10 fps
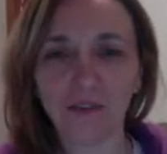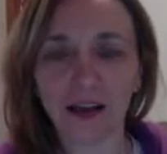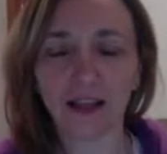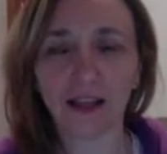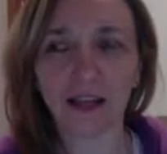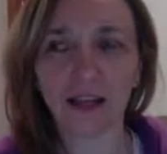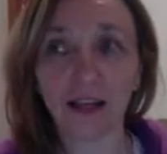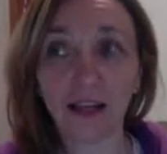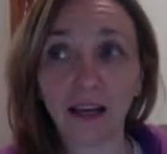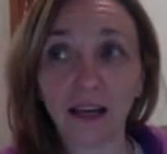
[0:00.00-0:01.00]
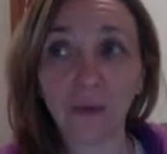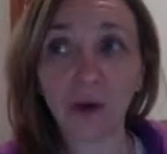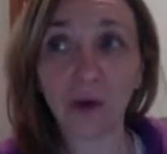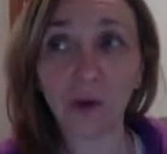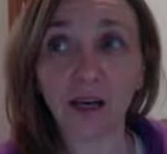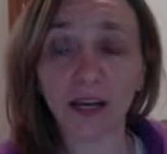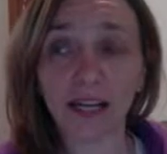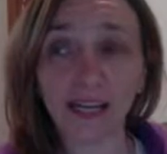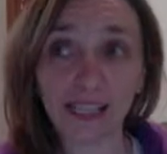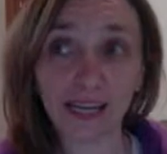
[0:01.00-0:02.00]
and then empowering
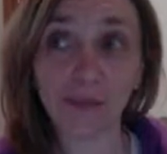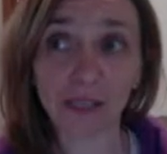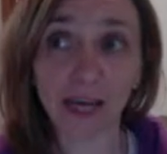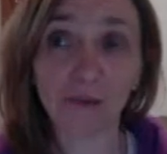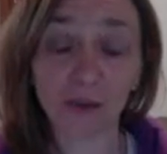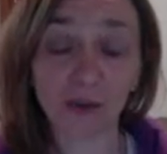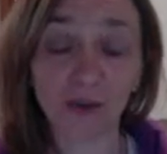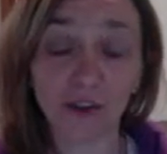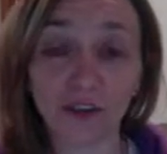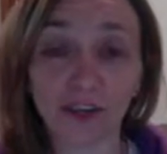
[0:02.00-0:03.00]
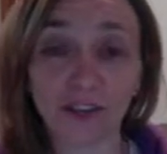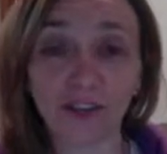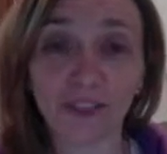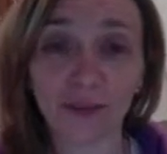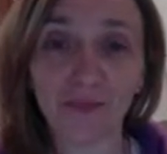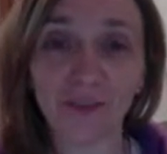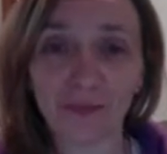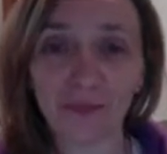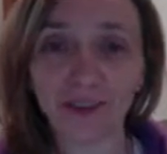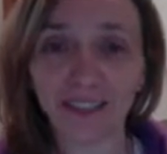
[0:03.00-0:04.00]
at the same time to know that you can do something
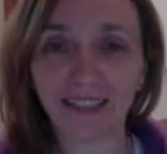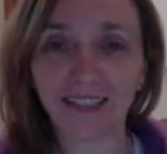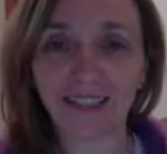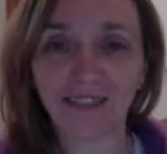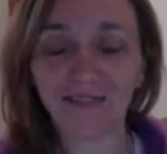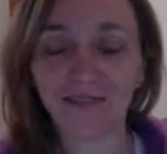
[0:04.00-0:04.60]
about it. No.